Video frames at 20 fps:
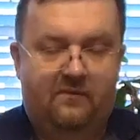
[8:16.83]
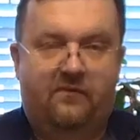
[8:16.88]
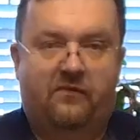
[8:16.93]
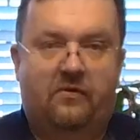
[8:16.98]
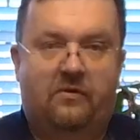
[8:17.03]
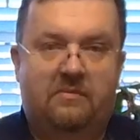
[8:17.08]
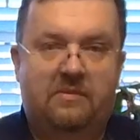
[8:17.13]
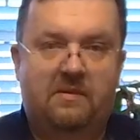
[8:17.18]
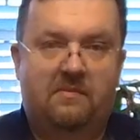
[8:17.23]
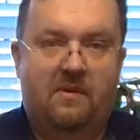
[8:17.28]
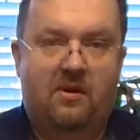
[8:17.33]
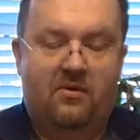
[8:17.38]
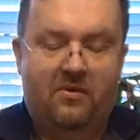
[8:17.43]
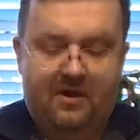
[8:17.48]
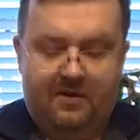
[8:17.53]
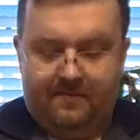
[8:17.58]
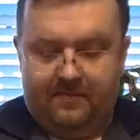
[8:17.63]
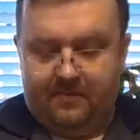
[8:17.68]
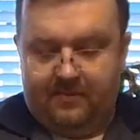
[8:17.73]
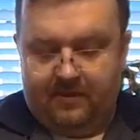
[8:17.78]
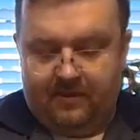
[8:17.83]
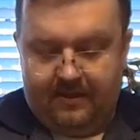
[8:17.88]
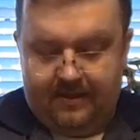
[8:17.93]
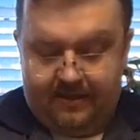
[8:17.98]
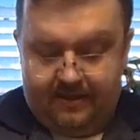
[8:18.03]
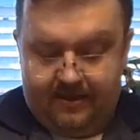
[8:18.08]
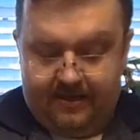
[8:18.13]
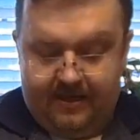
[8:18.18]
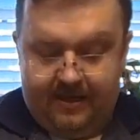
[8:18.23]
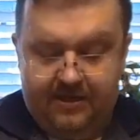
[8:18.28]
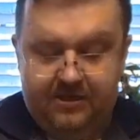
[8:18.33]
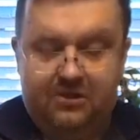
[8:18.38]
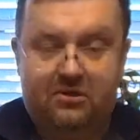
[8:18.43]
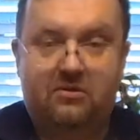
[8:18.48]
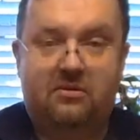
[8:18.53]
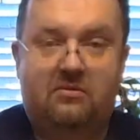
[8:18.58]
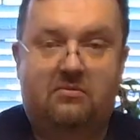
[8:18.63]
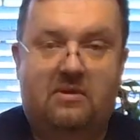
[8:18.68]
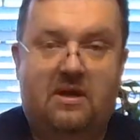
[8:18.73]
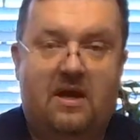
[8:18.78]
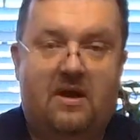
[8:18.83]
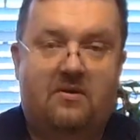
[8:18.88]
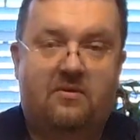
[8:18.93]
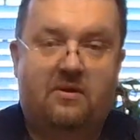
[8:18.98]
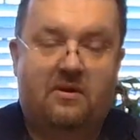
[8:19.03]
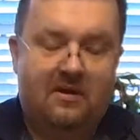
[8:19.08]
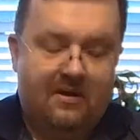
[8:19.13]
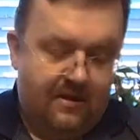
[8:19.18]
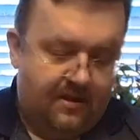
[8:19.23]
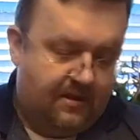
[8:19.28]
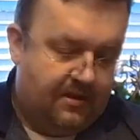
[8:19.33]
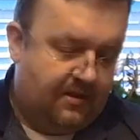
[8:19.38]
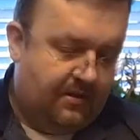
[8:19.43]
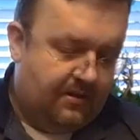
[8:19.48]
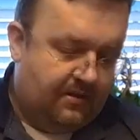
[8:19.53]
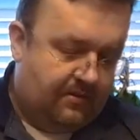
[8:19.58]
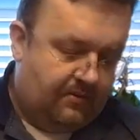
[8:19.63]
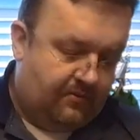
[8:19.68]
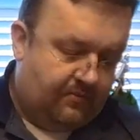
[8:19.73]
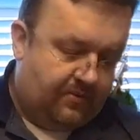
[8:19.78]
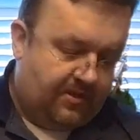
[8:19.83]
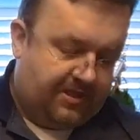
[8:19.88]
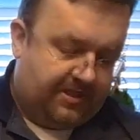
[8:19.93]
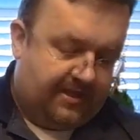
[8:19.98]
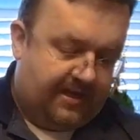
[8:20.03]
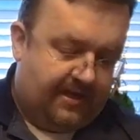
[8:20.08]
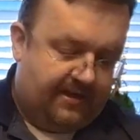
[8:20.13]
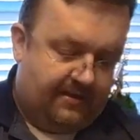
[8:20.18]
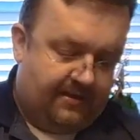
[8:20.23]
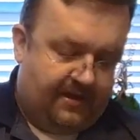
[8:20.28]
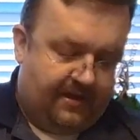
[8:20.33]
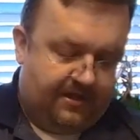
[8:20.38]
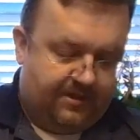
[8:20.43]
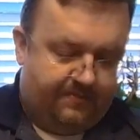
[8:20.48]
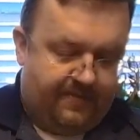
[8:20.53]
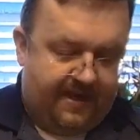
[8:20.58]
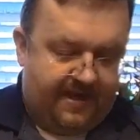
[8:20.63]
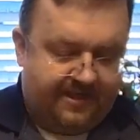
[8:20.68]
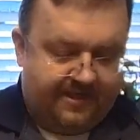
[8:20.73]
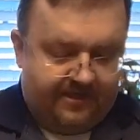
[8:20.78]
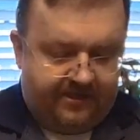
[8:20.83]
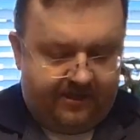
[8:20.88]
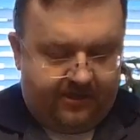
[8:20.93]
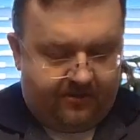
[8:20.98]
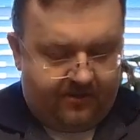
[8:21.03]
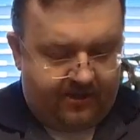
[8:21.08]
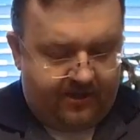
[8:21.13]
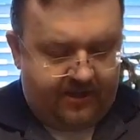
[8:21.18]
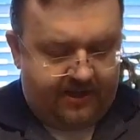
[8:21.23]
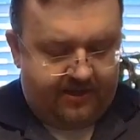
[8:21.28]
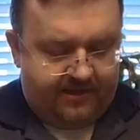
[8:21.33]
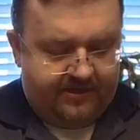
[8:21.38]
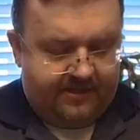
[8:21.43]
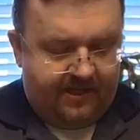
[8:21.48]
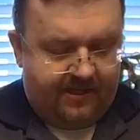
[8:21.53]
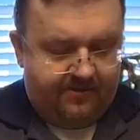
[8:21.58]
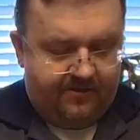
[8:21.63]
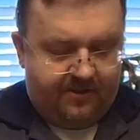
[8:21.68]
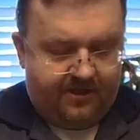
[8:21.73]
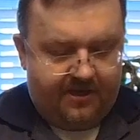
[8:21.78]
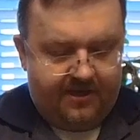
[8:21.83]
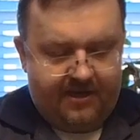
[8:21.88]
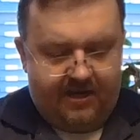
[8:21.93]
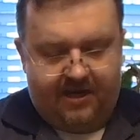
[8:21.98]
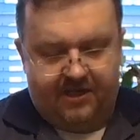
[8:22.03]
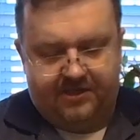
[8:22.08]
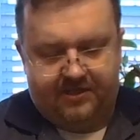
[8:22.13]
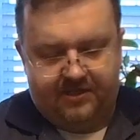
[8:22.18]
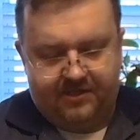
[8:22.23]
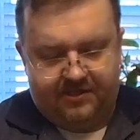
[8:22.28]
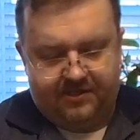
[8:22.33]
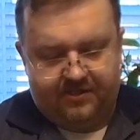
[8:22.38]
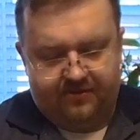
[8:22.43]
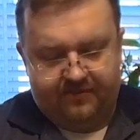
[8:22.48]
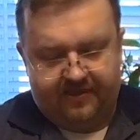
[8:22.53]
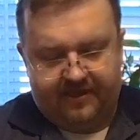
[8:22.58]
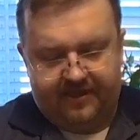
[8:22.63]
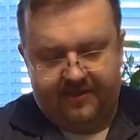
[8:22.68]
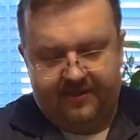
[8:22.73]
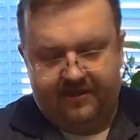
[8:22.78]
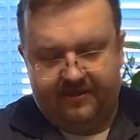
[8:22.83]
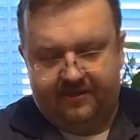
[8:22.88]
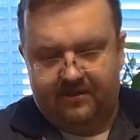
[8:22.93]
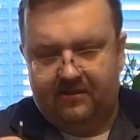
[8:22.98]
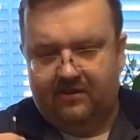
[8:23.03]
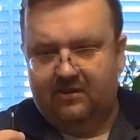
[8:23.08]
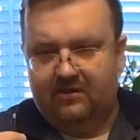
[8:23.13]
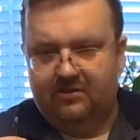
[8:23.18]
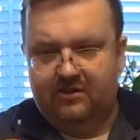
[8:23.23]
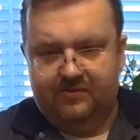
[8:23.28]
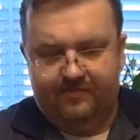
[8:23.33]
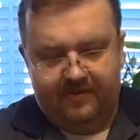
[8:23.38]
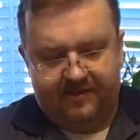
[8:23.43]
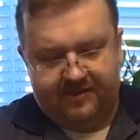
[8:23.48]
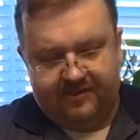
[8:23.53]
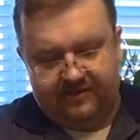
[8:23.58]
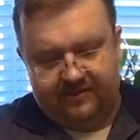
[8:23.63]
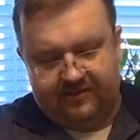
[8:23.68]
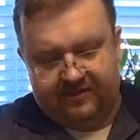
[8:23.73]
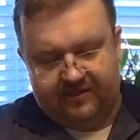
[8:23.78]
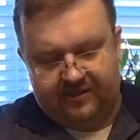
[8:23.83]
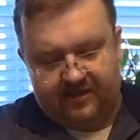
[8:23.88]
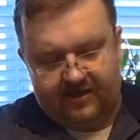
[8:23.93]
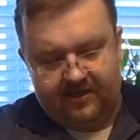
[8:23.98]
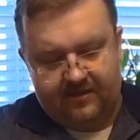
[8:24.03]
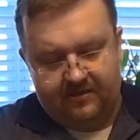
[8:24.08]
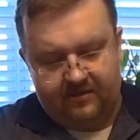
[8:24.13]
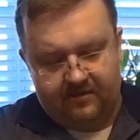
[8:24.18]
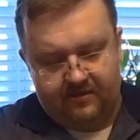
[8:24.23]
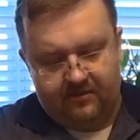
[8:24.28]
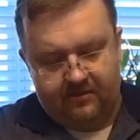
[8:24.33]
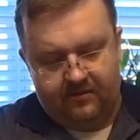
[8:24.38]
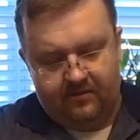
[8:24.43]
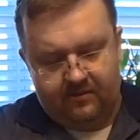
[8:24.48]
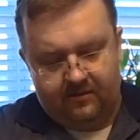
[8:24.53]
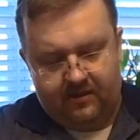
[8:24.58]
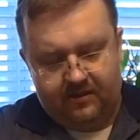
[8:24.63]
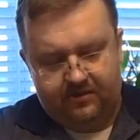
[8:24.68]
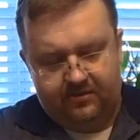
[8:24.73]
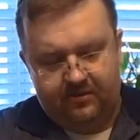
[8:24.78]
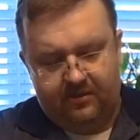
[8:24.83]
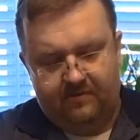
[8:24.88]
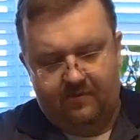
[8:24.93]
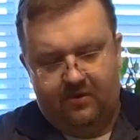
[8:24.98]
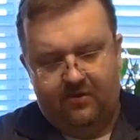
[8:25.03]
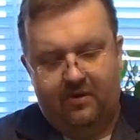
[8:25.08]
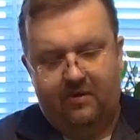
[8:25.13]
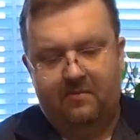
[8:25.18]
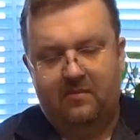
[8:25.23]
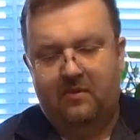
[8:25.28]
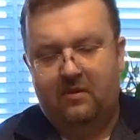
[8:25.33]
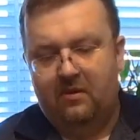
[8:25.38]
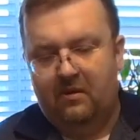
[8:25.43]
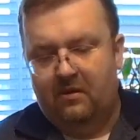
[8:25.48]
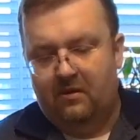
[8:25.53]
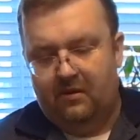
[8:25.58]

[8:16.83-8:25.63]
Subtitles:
from the modem into the router, which that does basically create a tethered connection. So we connect the USB-C side into the modem,